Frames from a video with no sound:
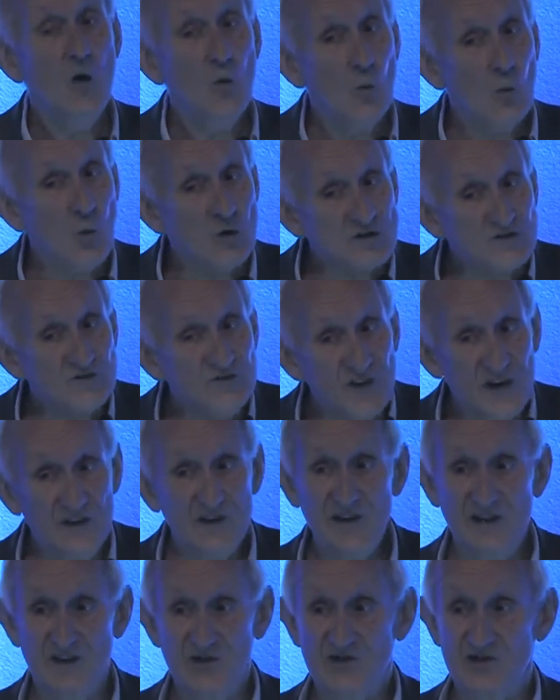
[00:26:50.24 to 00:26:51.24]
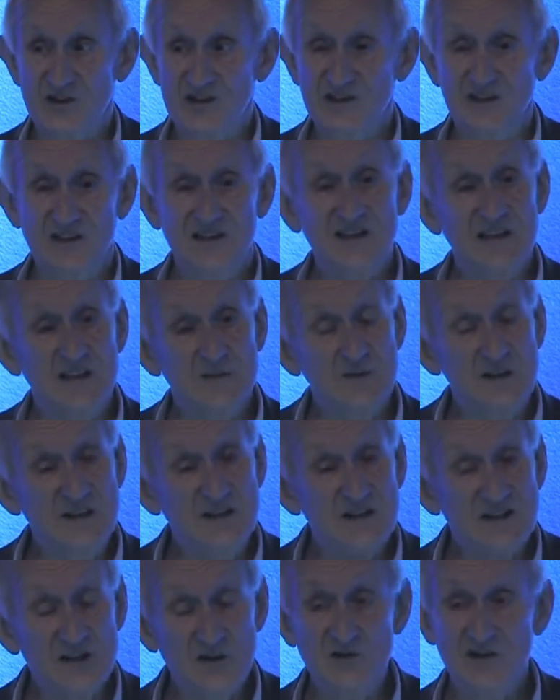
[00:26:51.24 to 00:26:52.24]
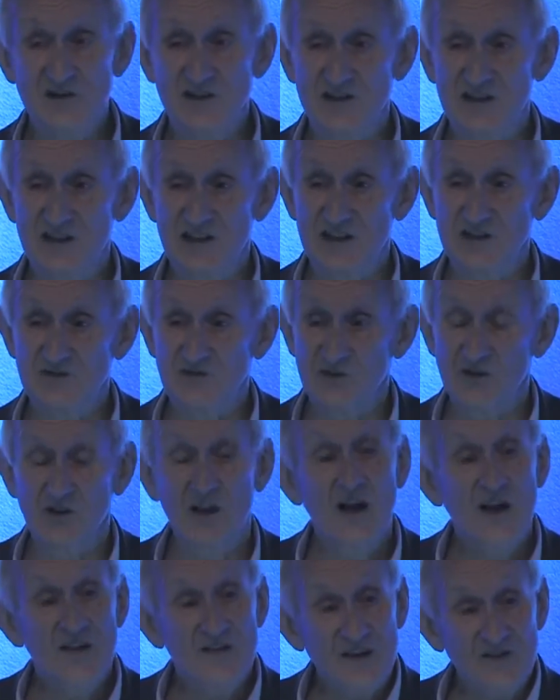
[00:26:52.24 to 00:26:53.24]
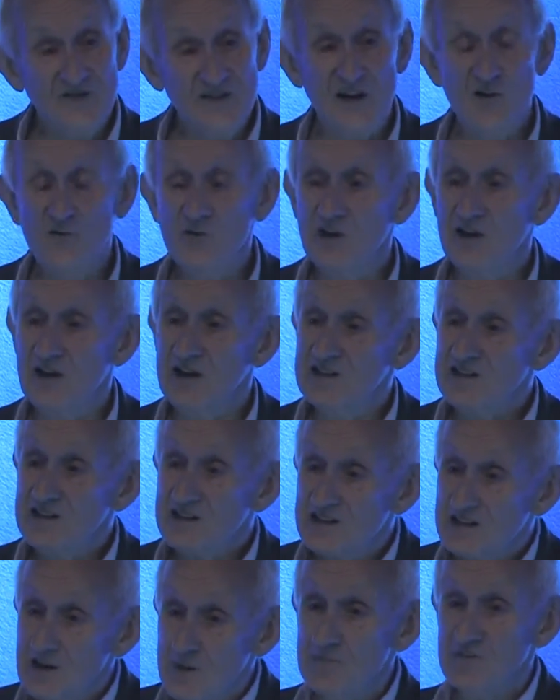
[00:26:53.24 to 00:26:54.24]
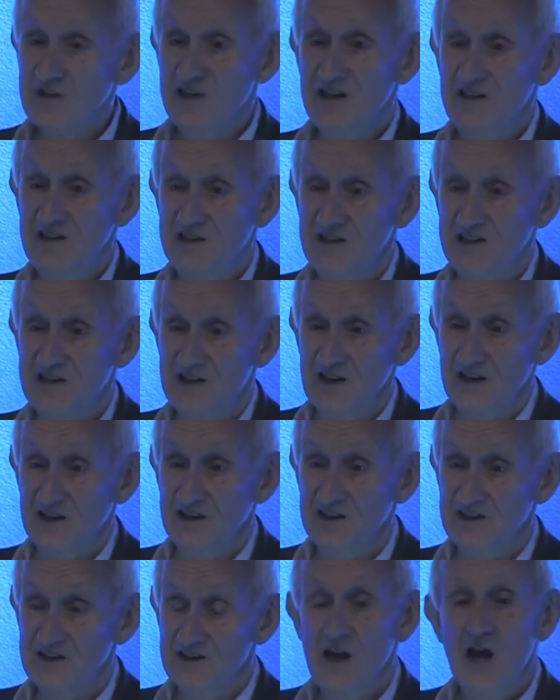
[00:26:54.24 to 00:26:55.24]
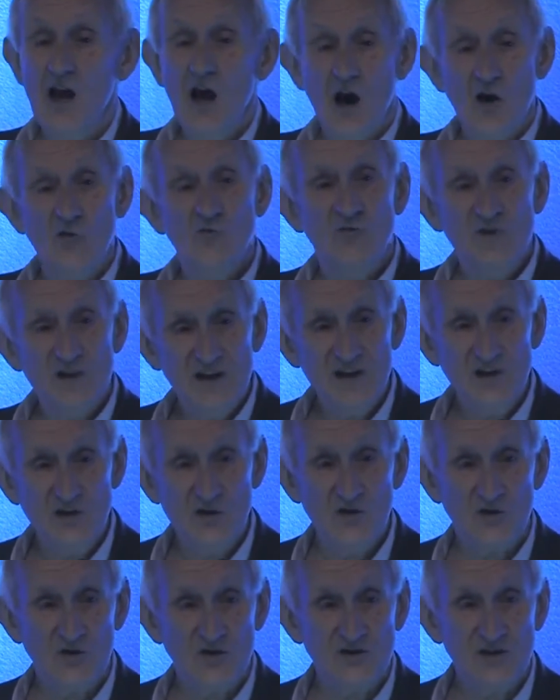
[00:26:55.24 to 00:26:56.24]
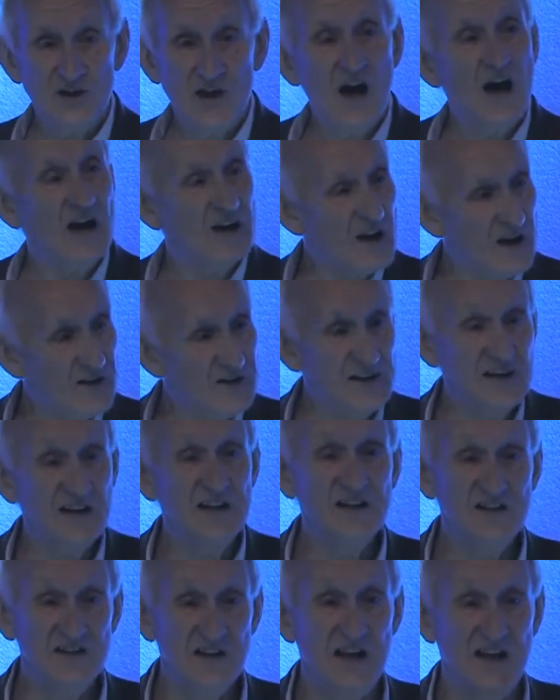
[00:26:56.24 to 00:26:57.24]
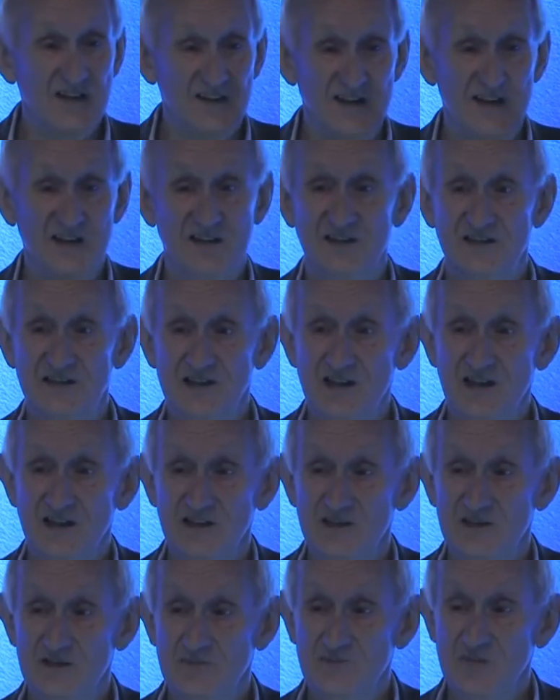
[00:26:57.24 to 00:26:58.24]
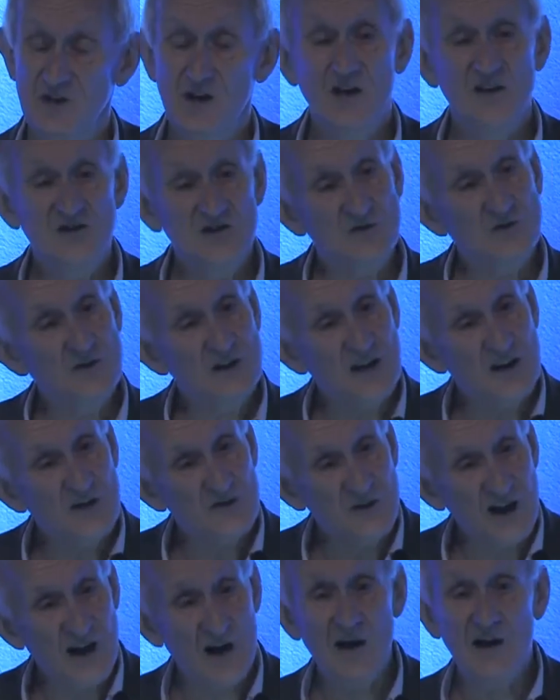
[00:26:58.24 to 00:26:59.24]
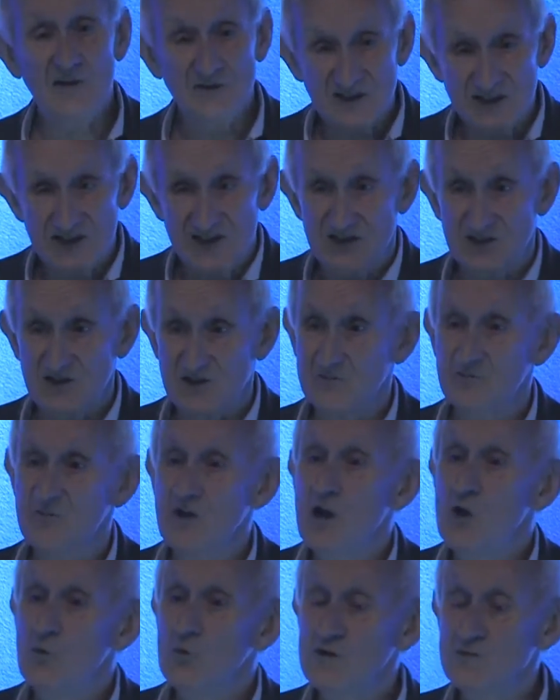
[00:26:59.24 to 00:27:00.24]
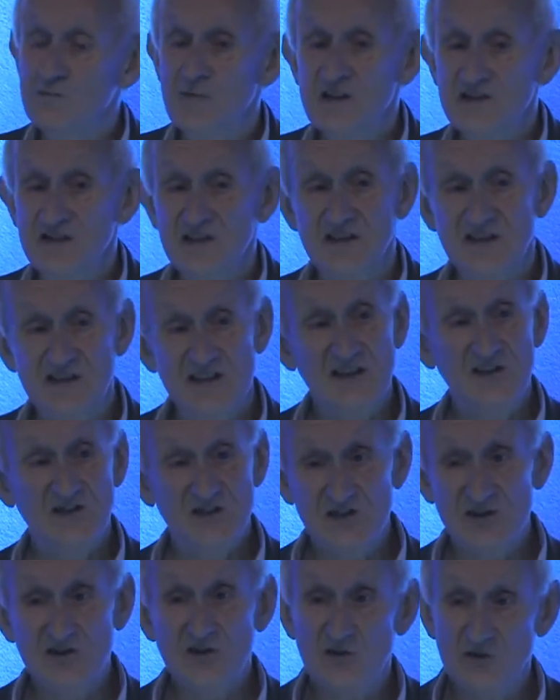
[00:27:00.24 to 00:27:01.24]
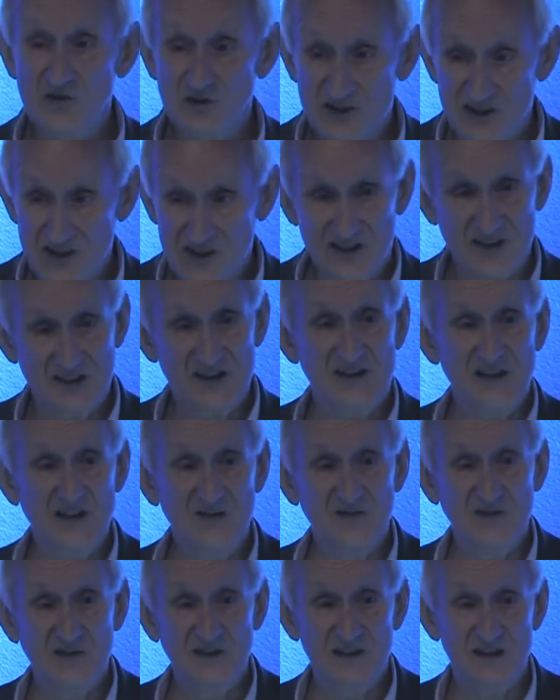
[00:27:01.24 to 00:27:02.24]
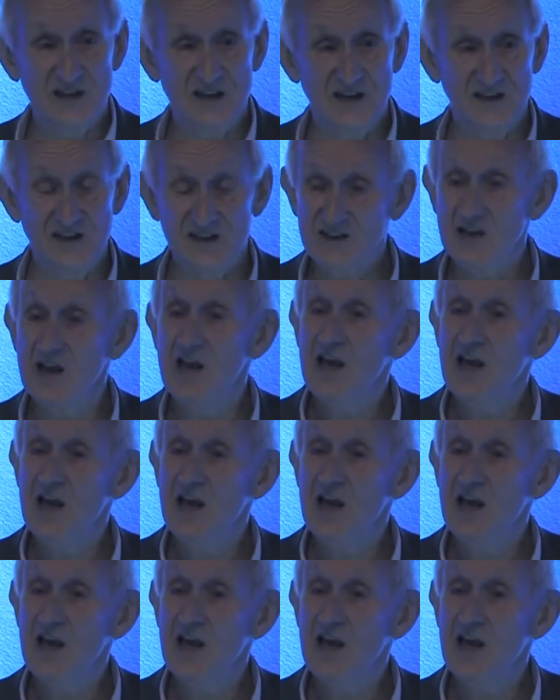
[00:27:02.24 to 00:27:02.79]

What's very interesting is that's been so successful, they've now realized some kid designers are really good and other kids like their designs. So Lego now have a system which basically says to those successful designers,